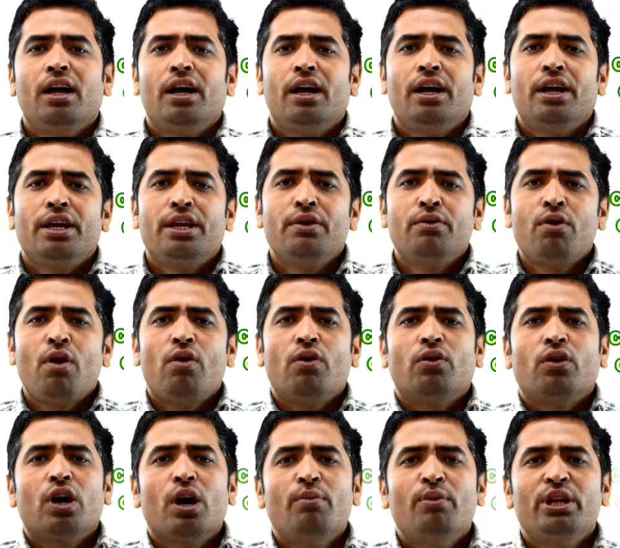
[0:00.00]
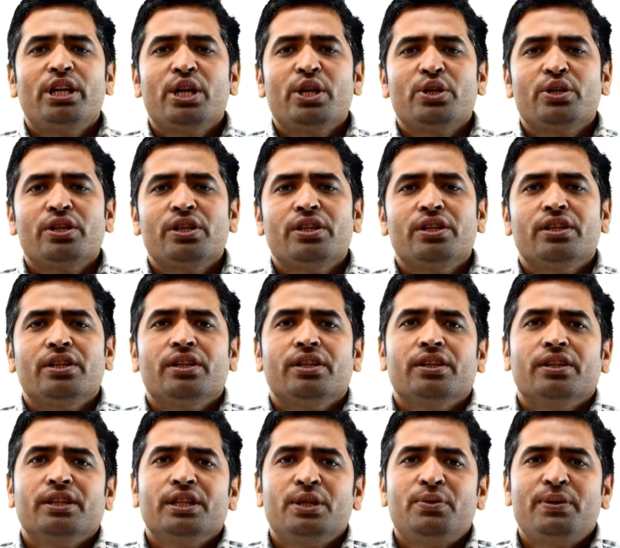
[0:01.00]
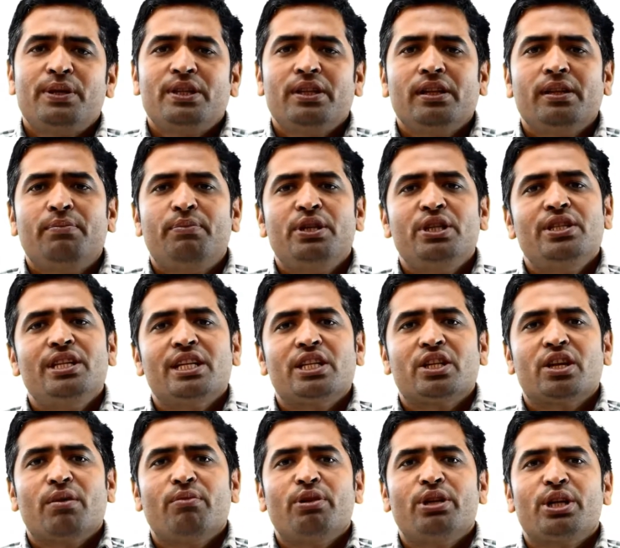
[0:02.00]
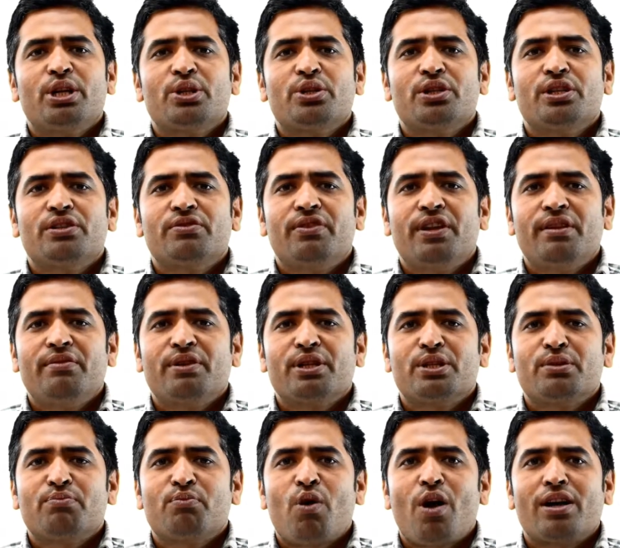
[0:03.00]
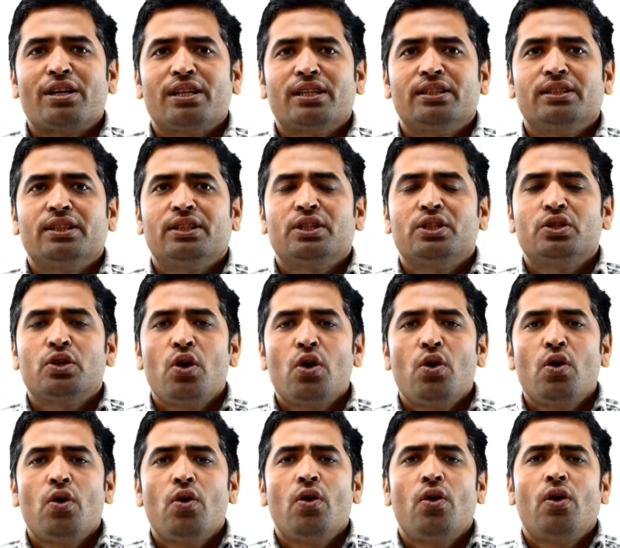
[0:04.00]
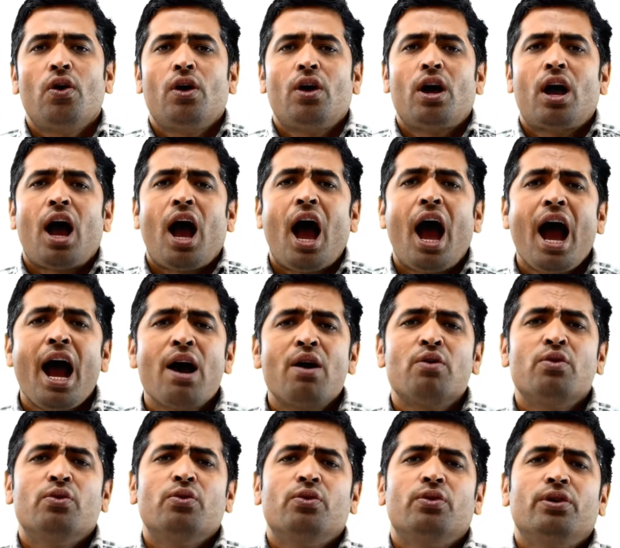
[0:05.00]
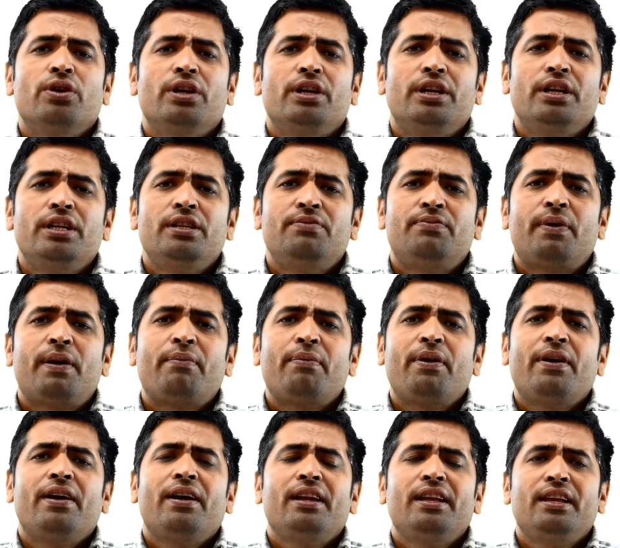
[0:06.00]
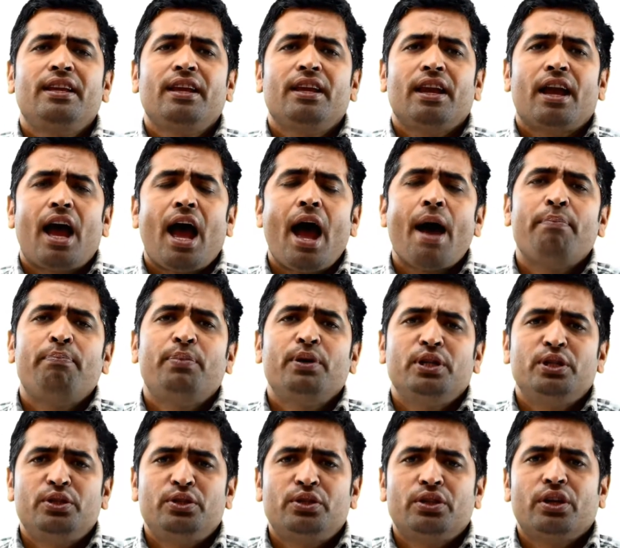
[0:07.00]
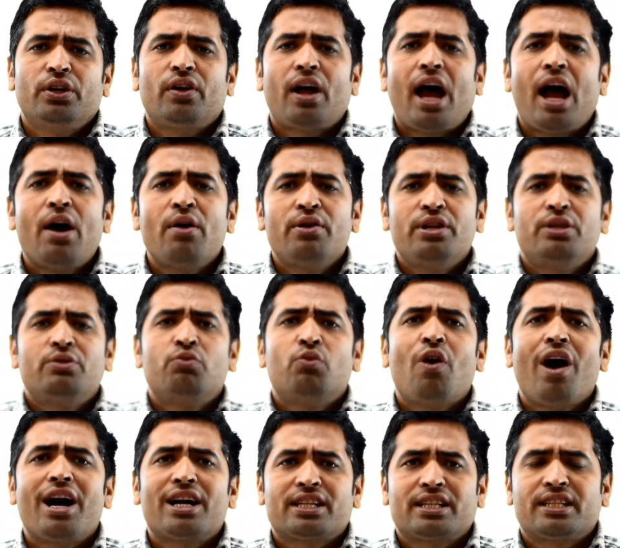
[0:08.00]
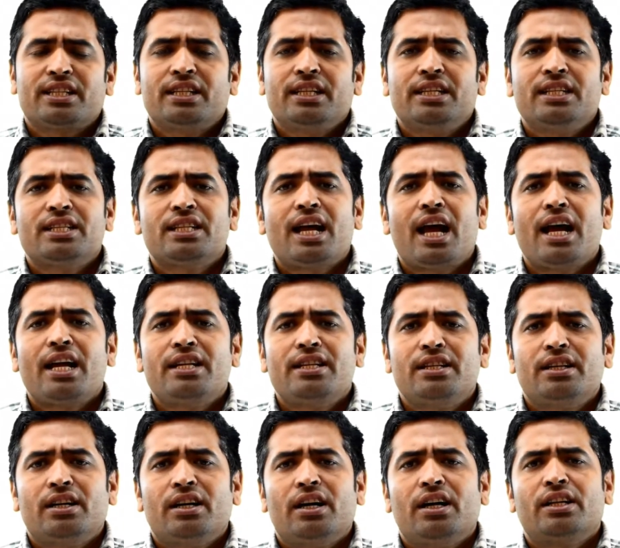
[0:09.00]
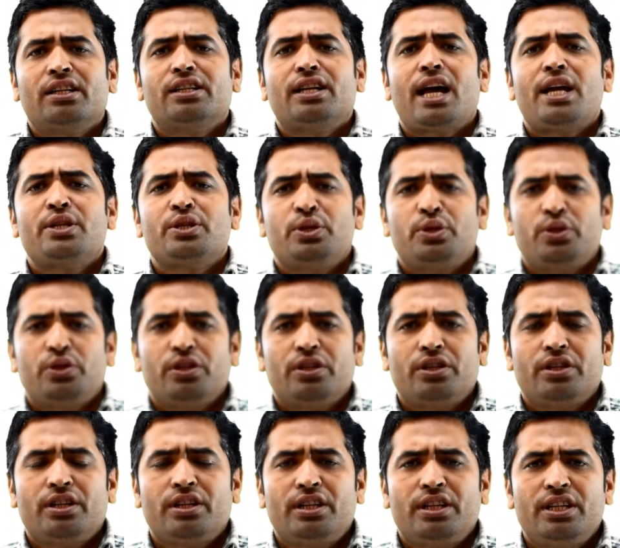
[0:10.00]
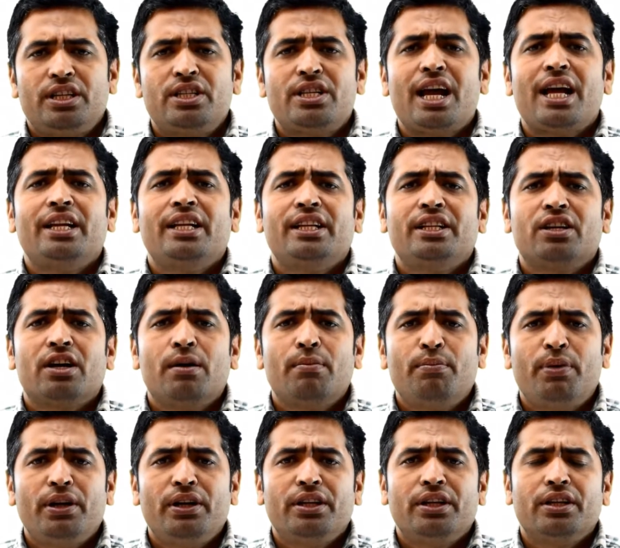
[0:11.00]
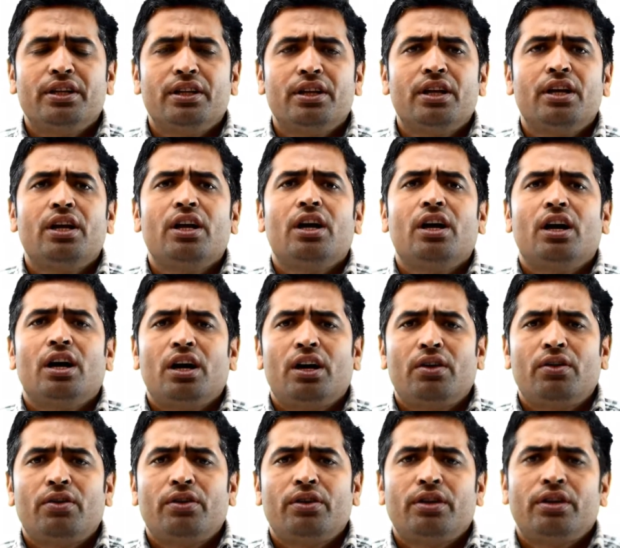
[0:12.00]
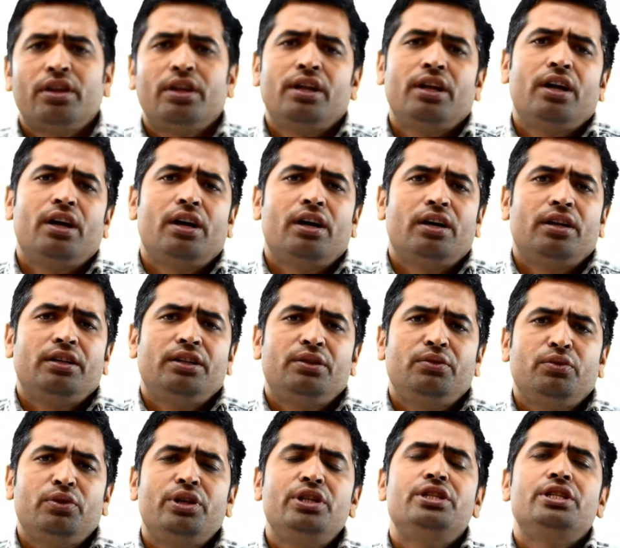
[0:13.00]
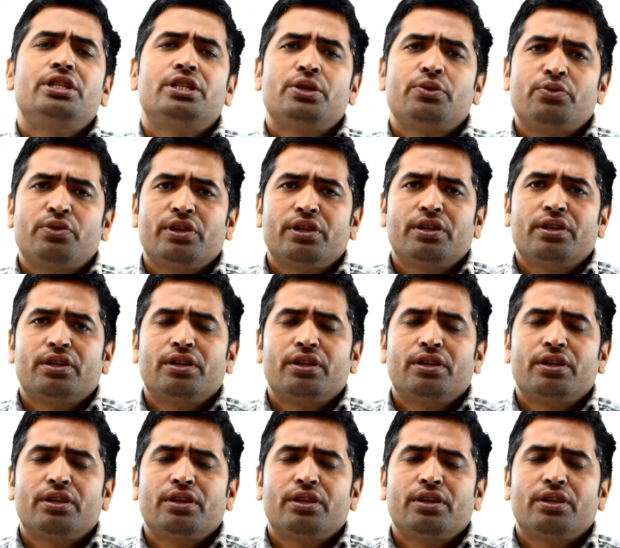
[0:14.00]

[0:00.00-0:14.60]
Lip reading: You know, communication, especially business communication, is very much important. So how it properly happens or how it works inside organization, inside any company or human institution.